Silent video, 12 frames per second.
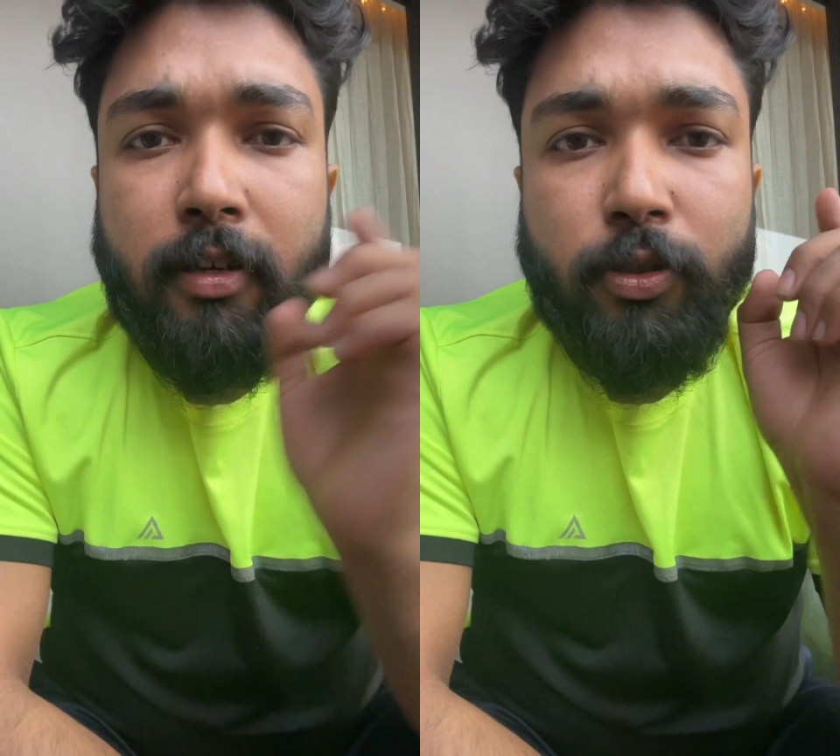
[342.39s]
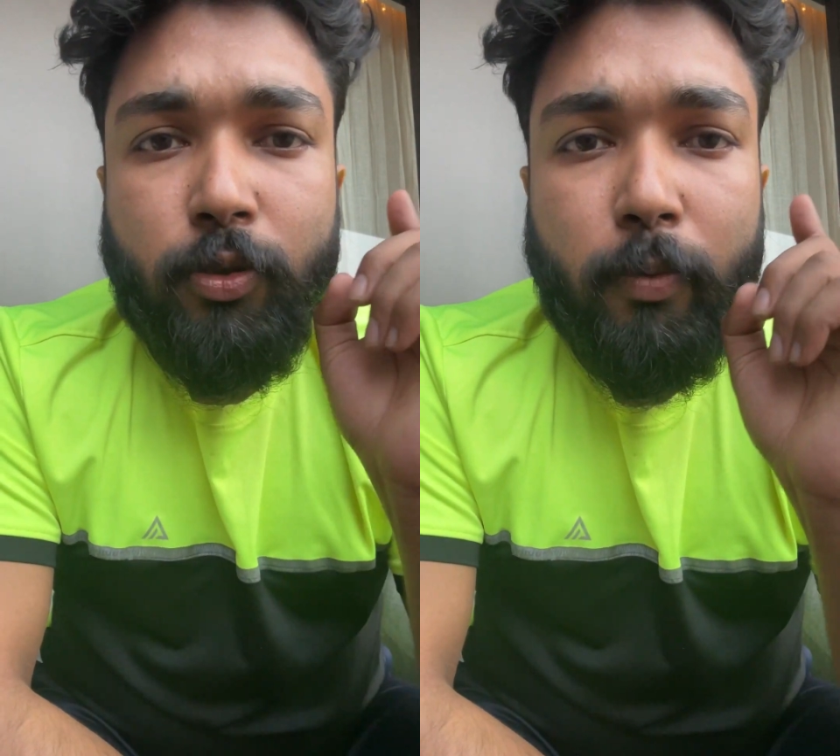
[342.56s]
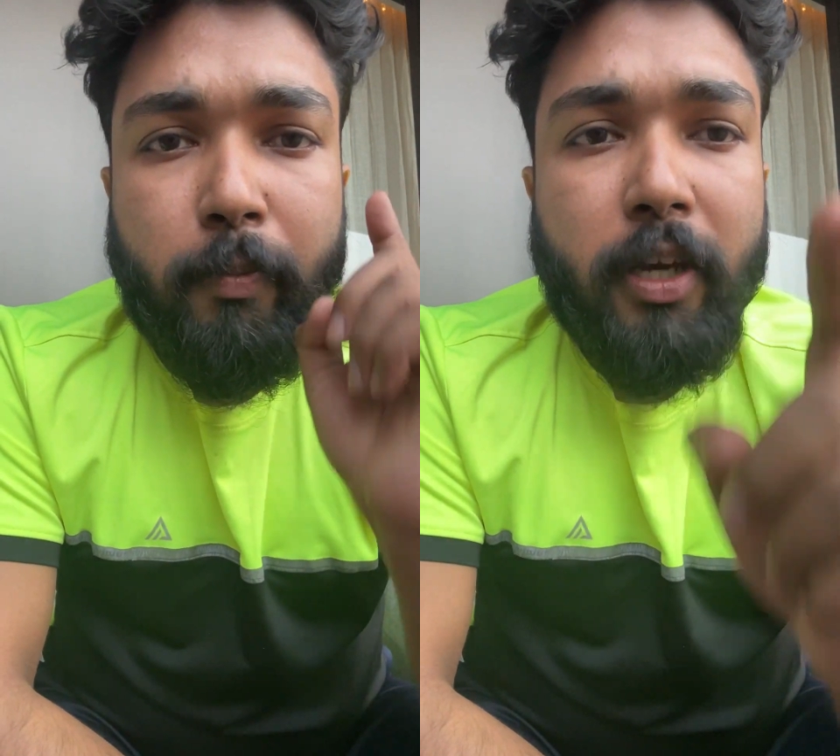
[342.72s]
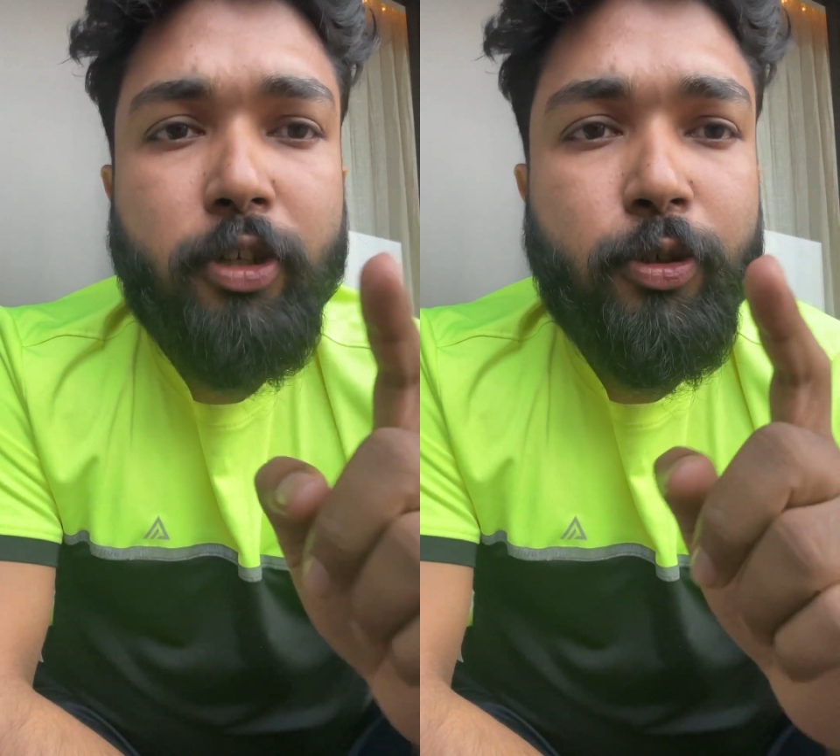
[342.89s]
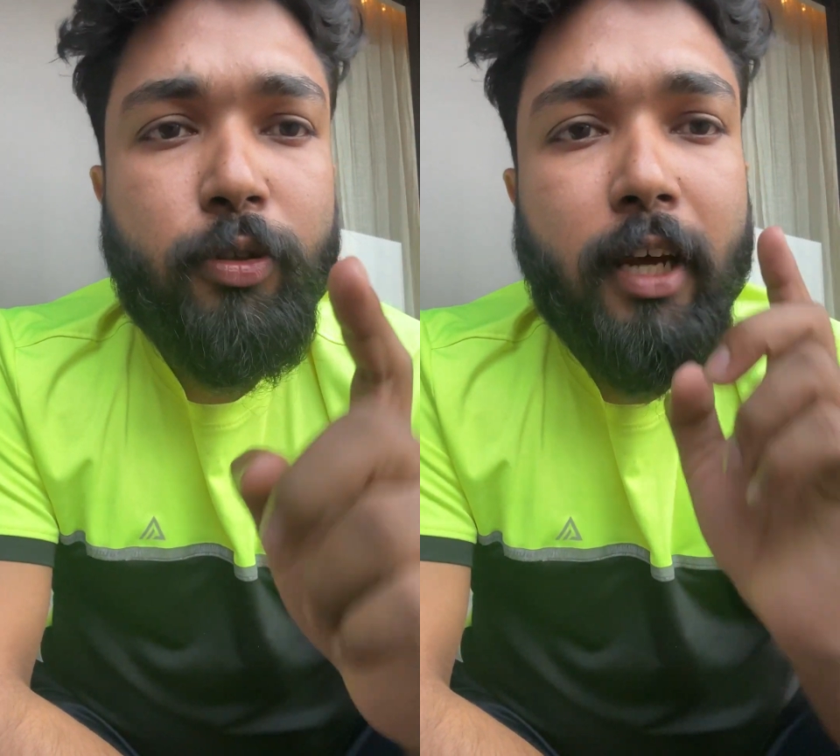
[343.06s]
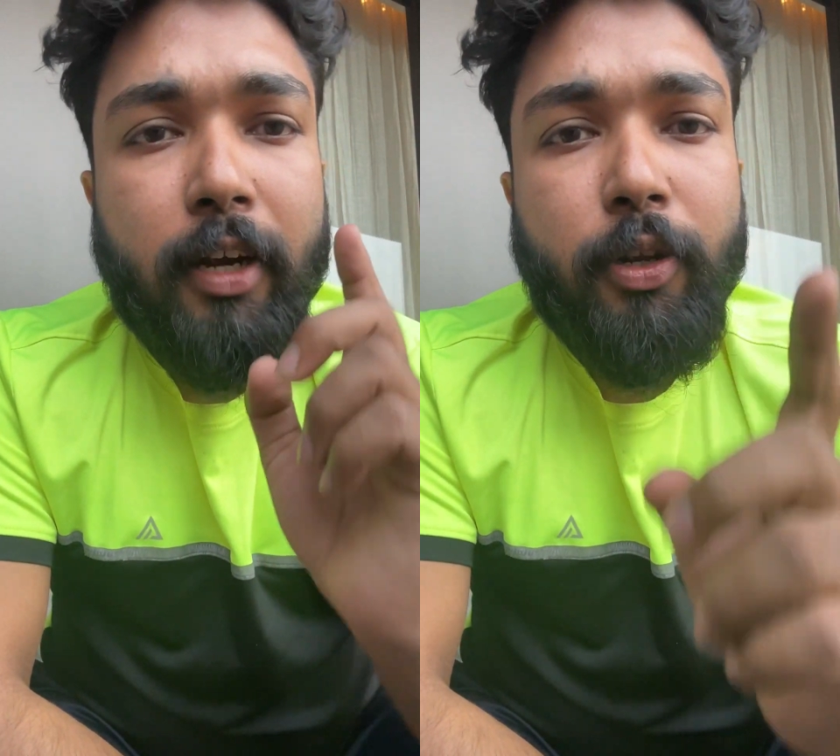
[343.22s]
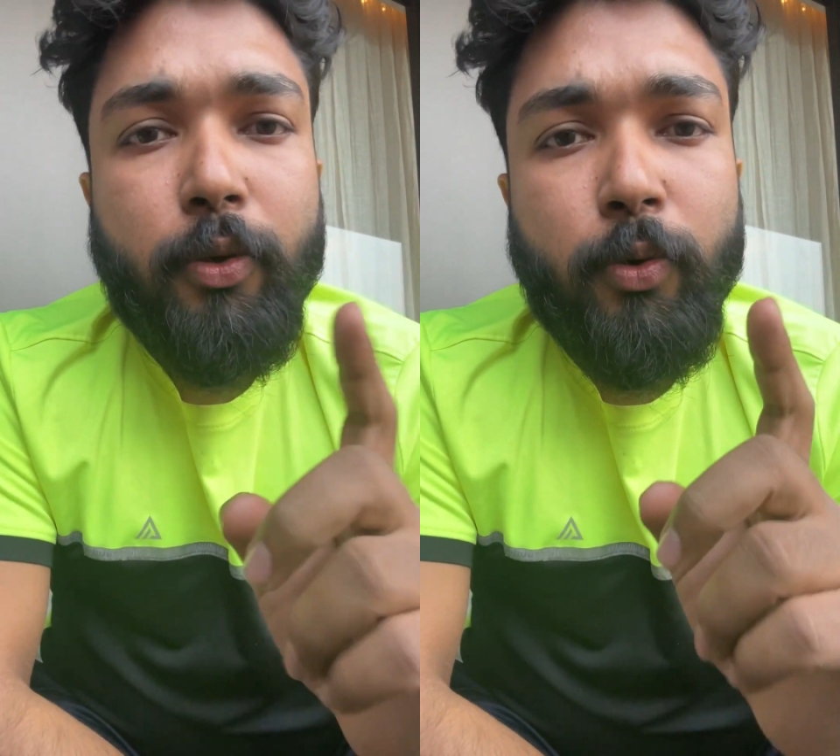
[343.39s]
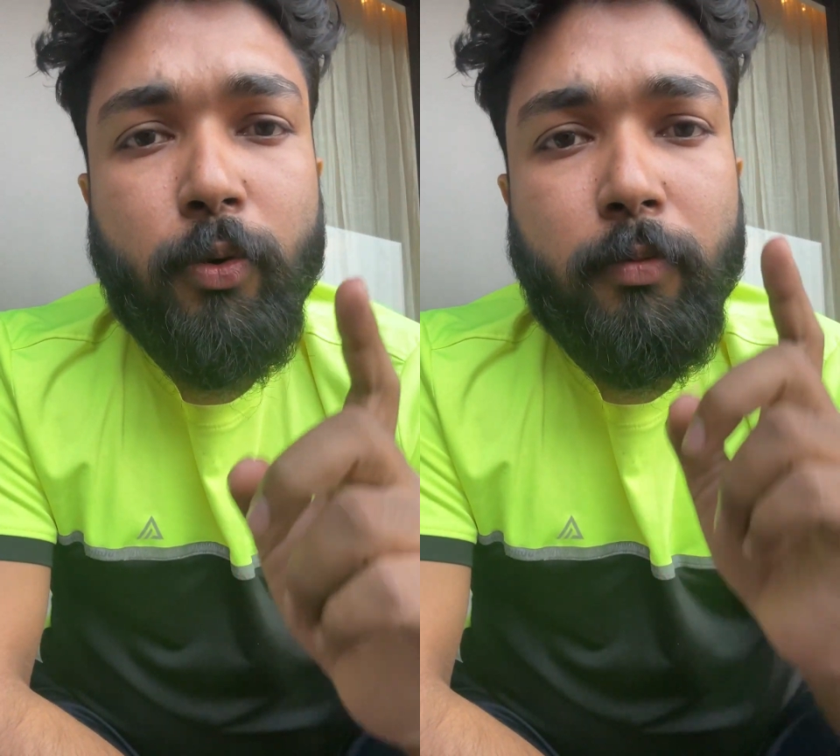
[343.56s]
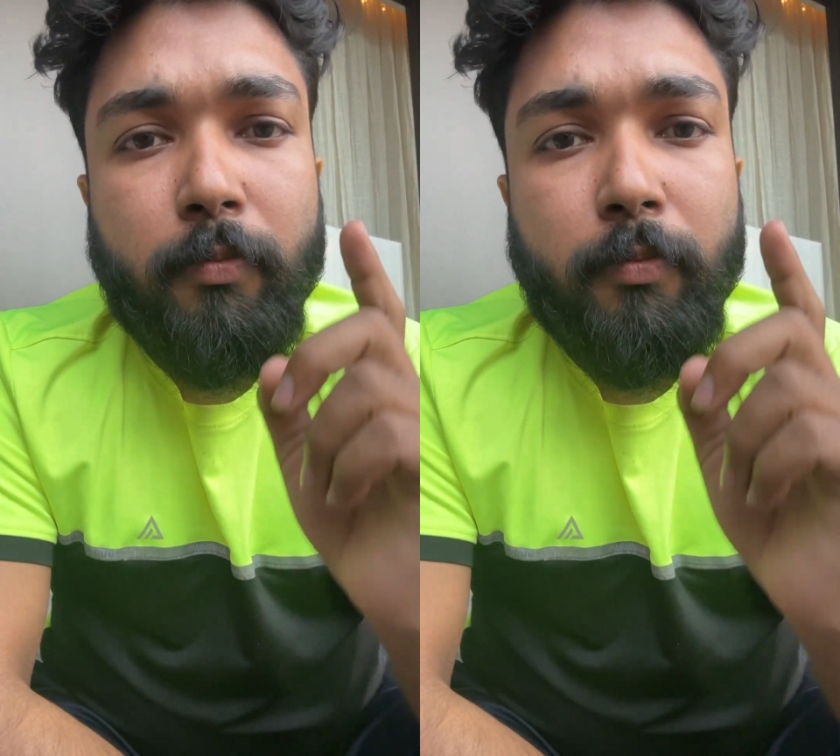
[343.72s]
So make sure that you